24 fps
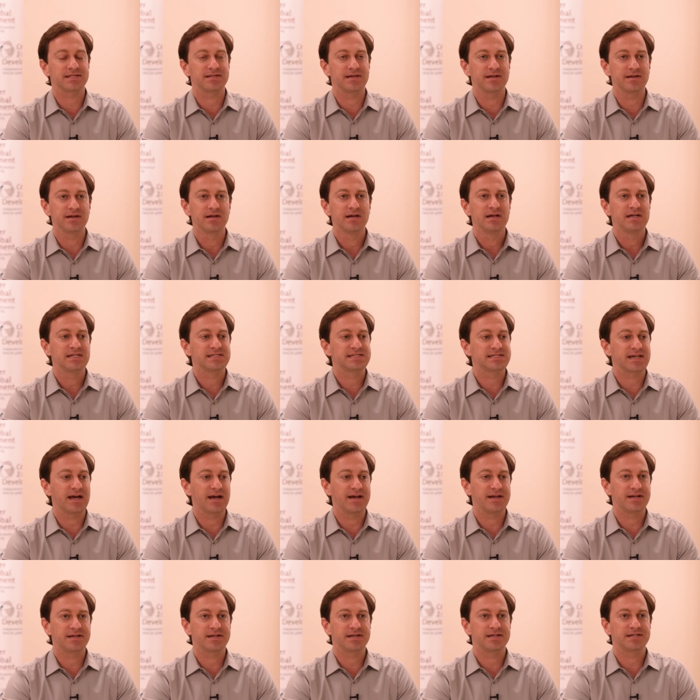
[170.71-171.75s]
that
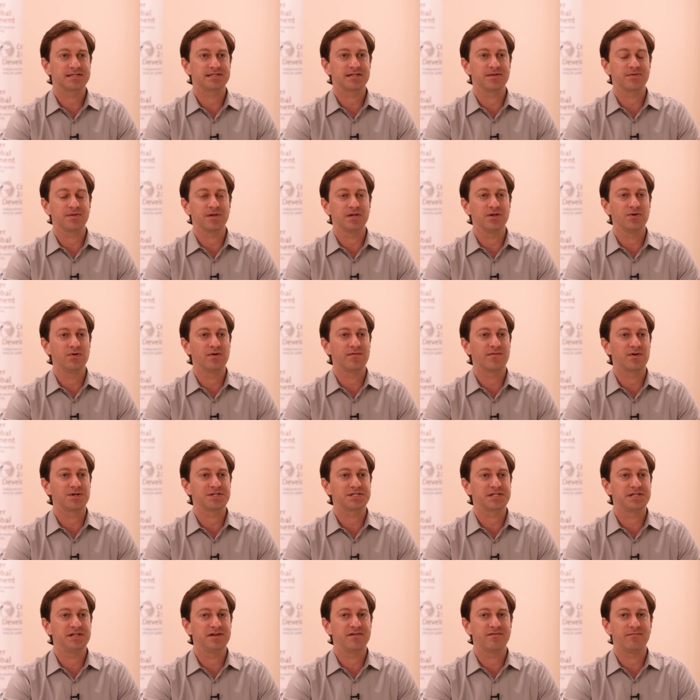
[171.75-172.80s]
scientists at the
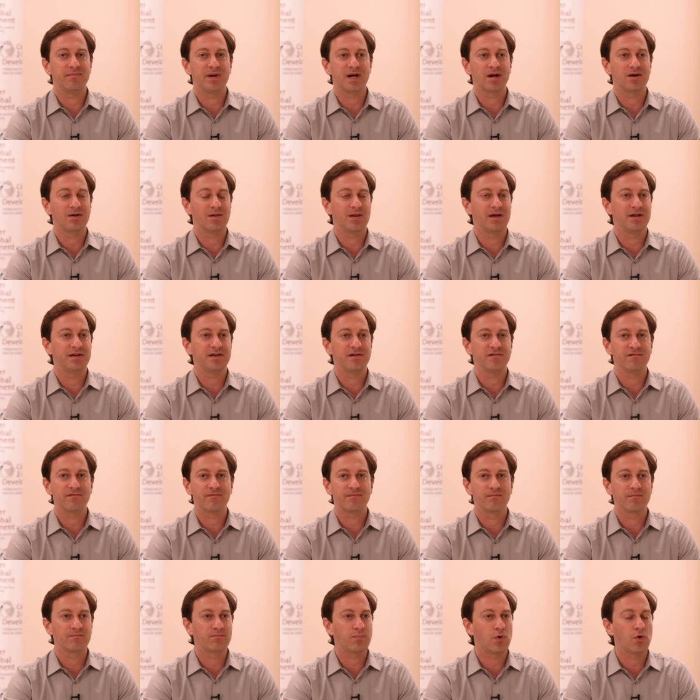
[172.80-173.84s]
University of Maryland have
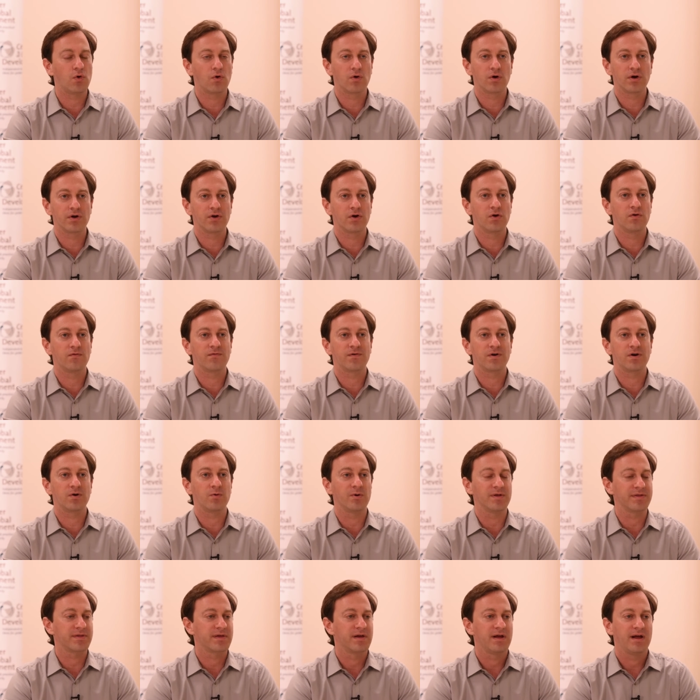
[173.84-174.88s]
poured over
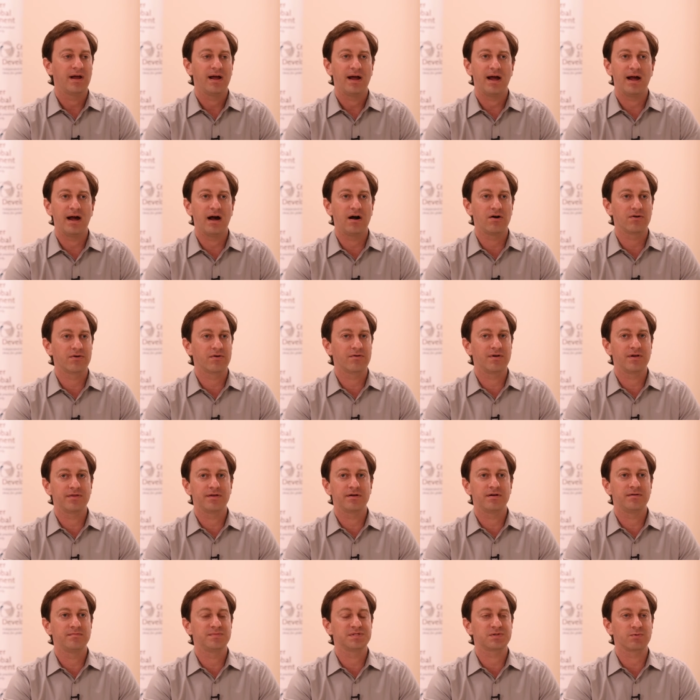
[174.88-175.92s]
with
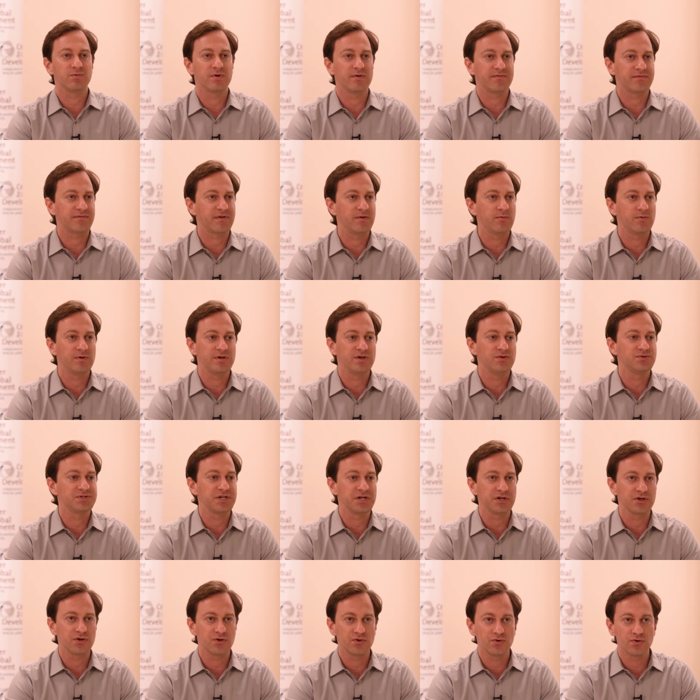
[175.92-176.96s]
algorithms, with,
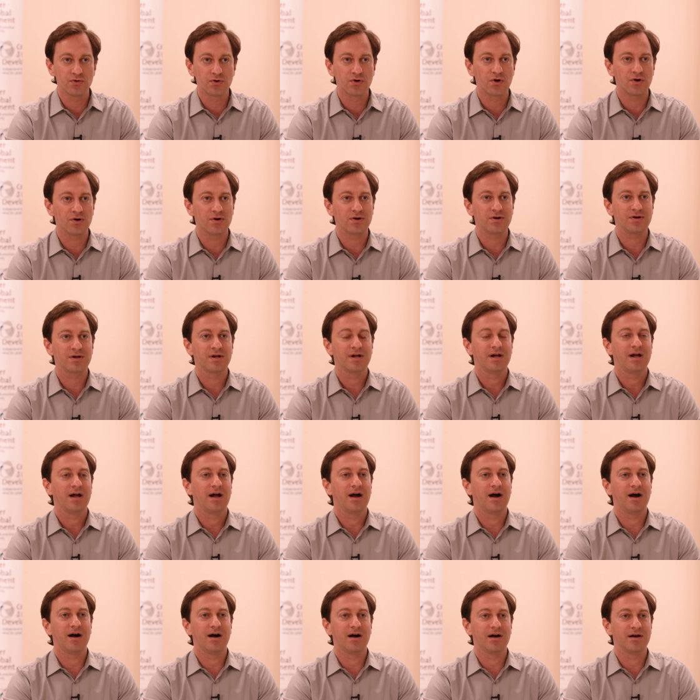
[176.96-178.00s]
using Google,
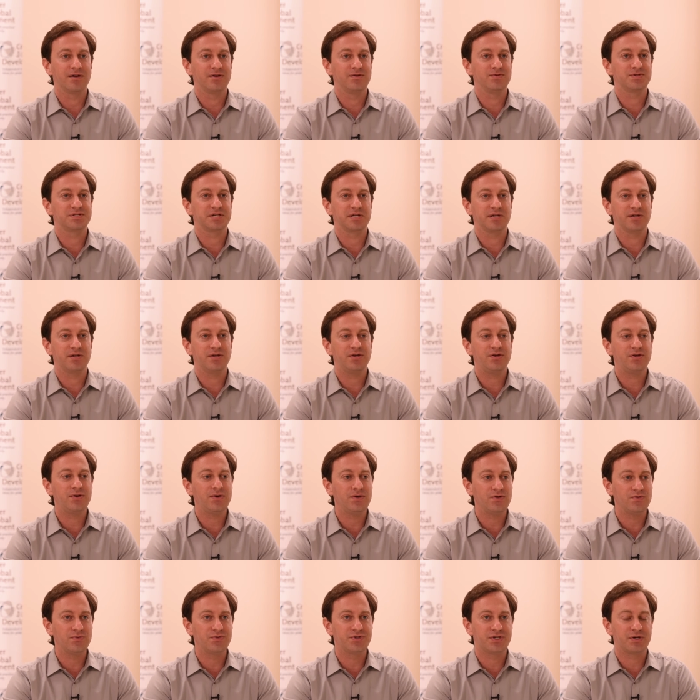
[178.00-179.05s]
uh, using
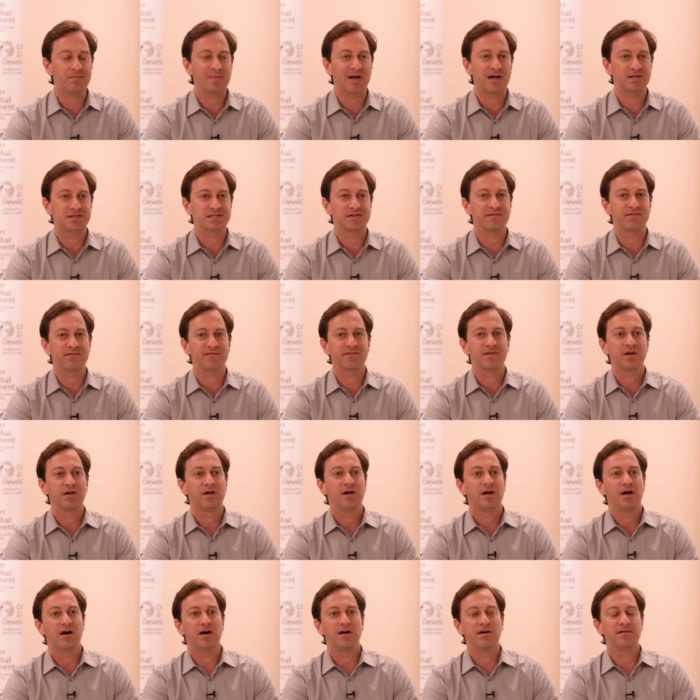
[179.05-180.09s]
huge amounts of,
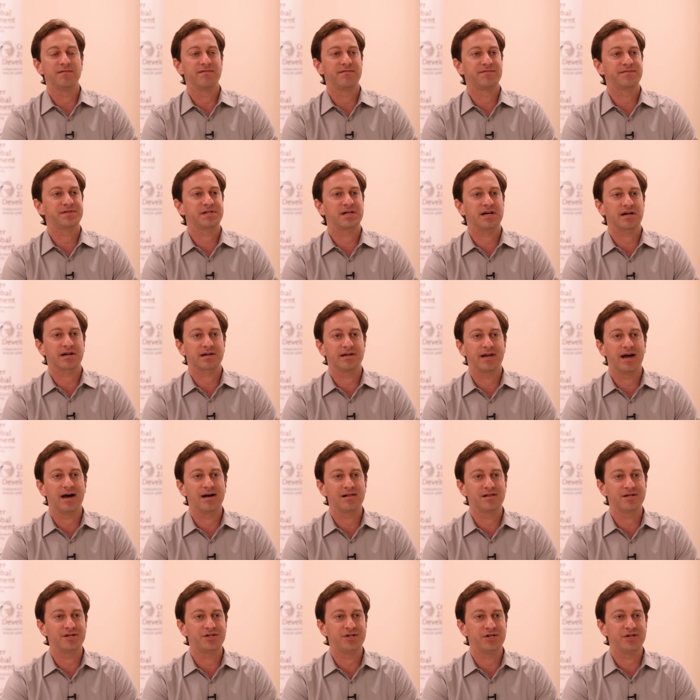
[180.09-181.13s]
of
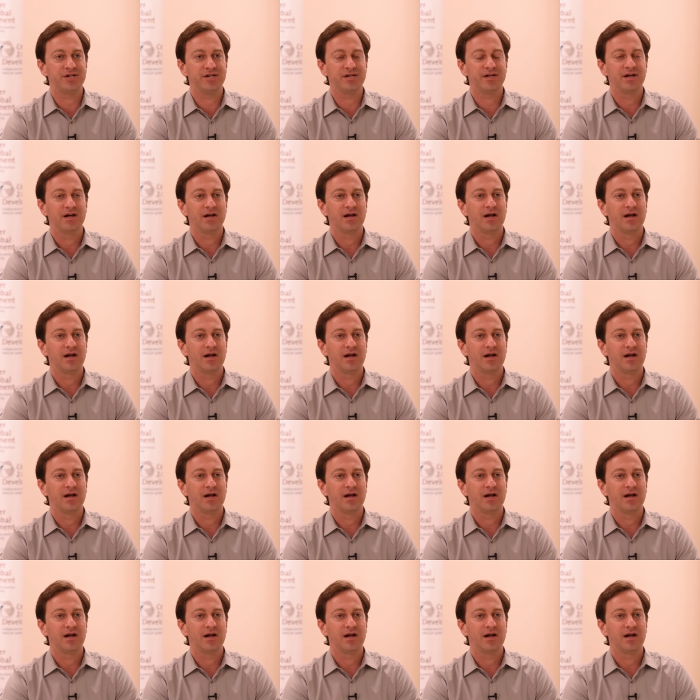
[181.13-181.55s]
technology